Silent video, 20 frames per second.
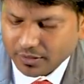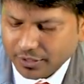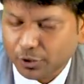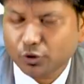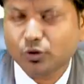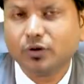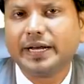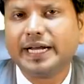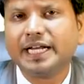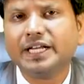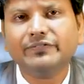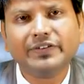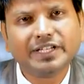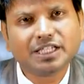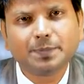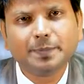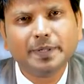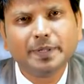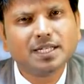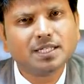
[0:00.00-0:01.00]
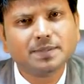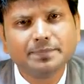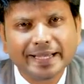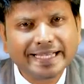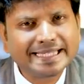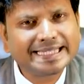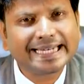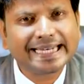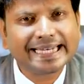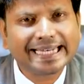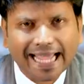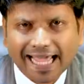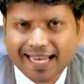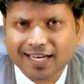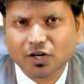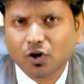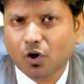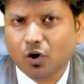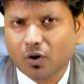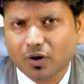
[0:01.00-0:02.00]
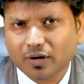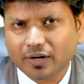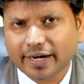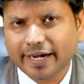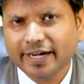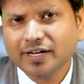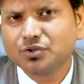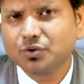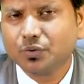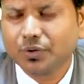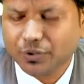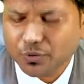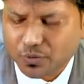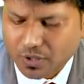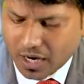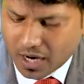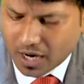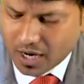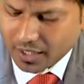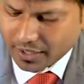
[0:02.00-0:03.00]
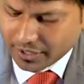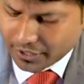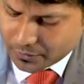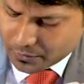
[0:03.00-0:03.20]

You know, rectified spirit is basic in alcohol, right? So, you can't